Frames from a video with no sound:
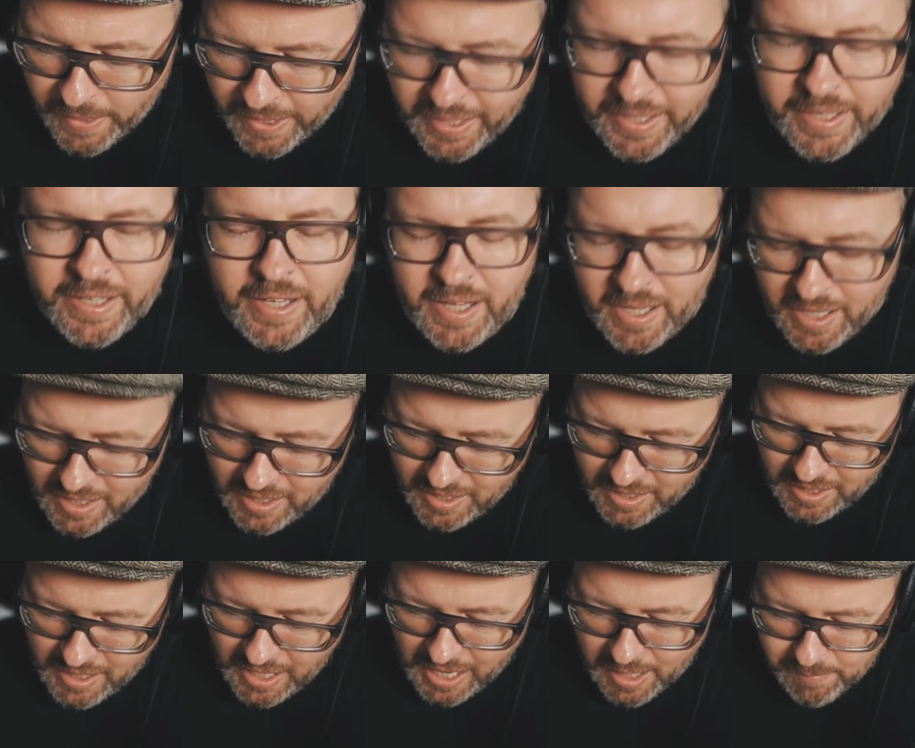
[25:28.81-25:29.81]
hey,
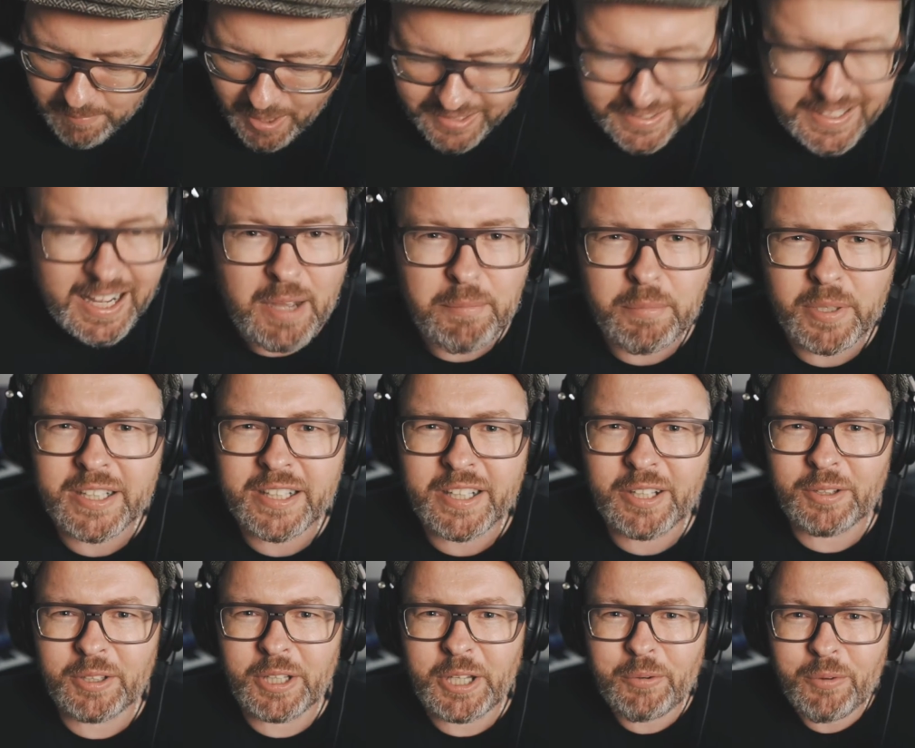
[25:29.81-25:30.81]
I might not be
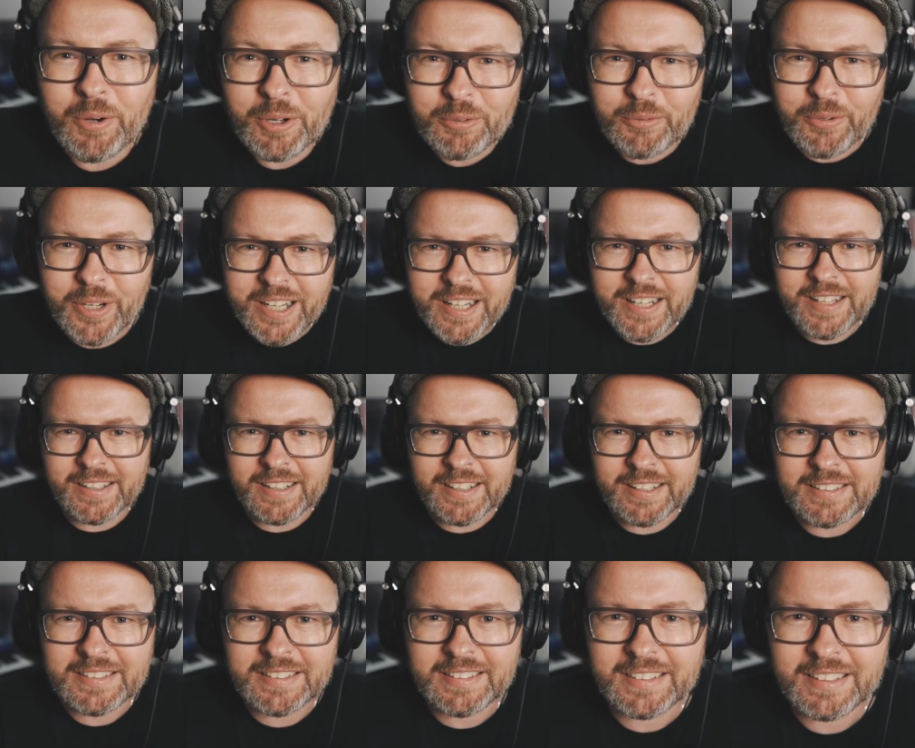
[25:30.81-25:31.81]
the only one reading
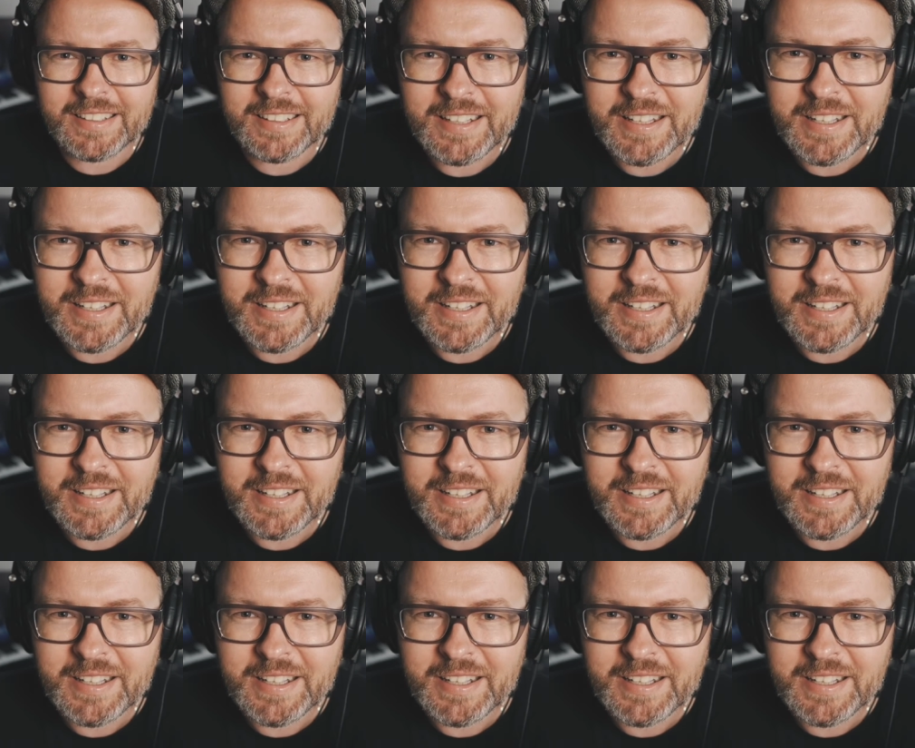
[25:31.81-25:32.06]
this.